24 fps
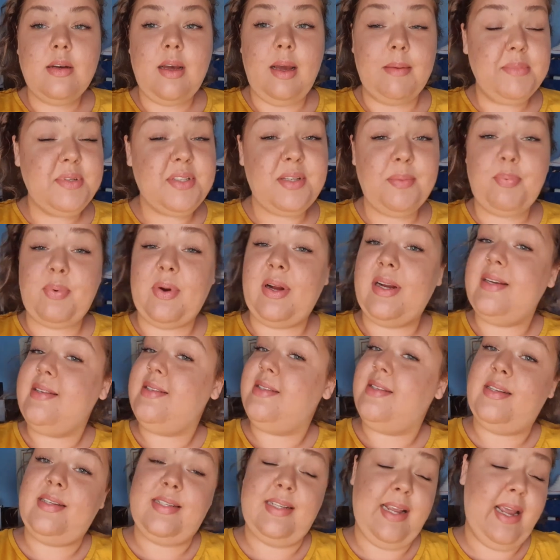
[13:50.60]
I'm surprised
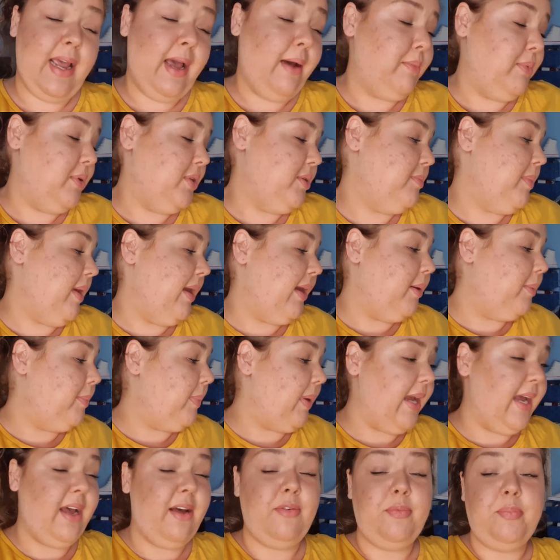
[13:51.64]
to see how much makeup I
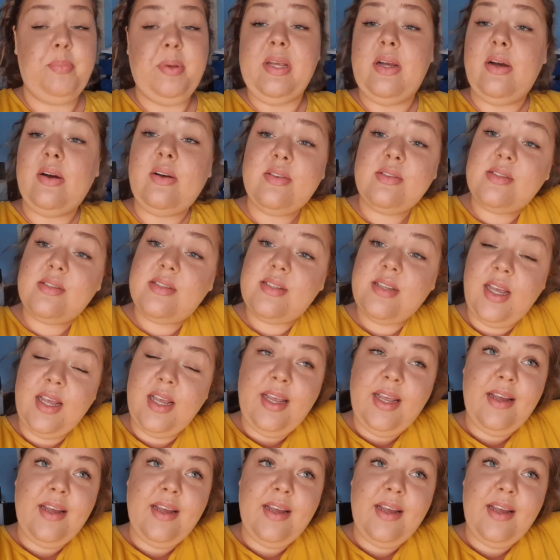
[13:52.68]
have because